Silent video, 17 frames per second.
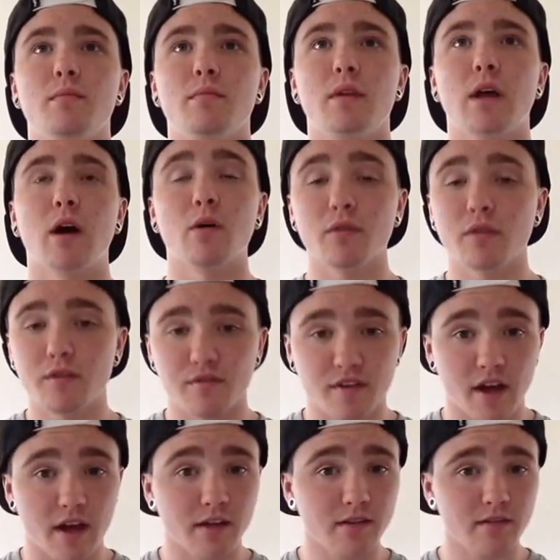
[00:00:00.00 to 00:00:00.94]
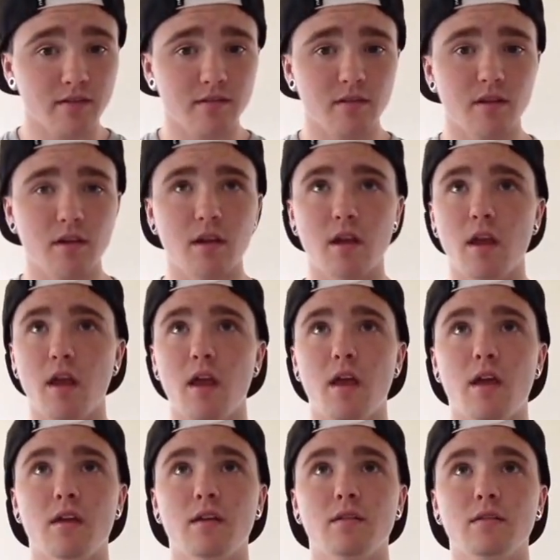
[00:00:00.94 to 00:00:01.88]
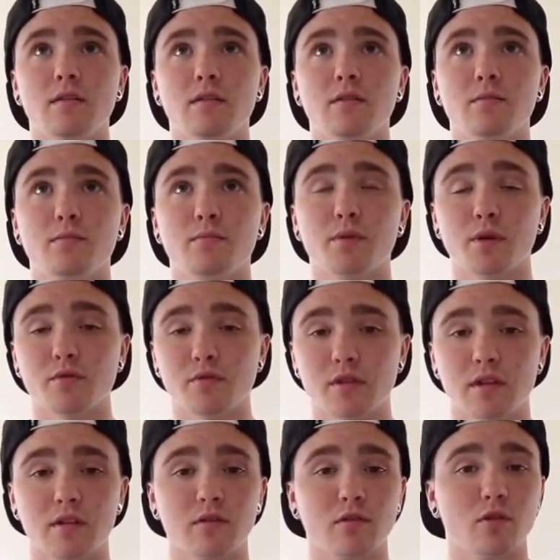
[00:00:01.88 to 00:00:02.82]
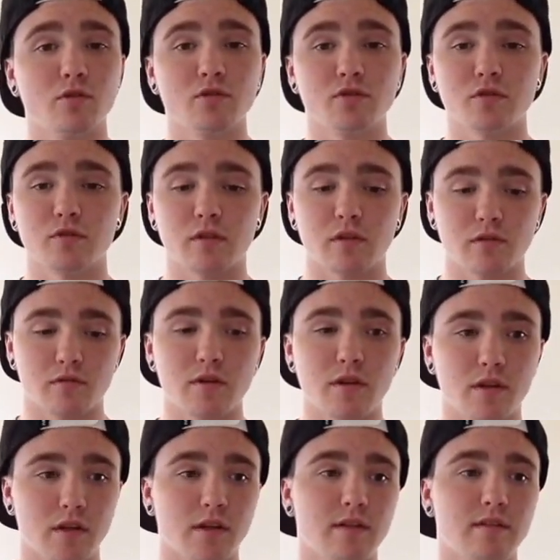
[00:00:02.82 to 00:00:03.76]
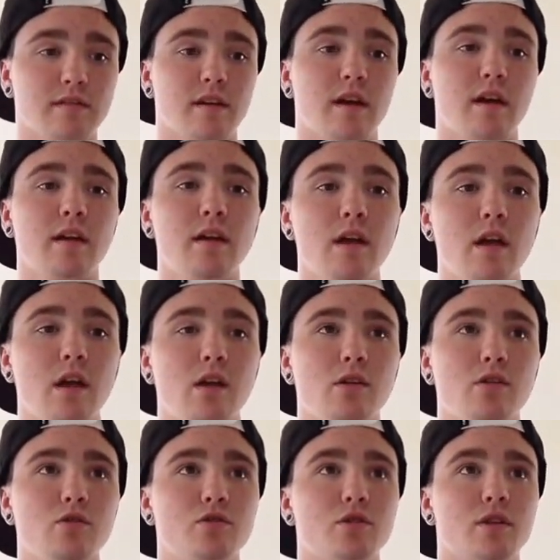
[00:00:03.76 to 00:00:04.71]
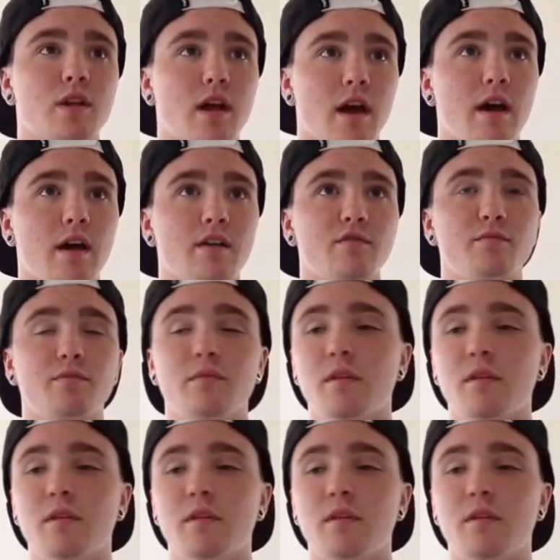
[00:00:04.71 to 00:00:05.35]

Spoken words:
Healthy fats and protein. Those are the three things that you should have,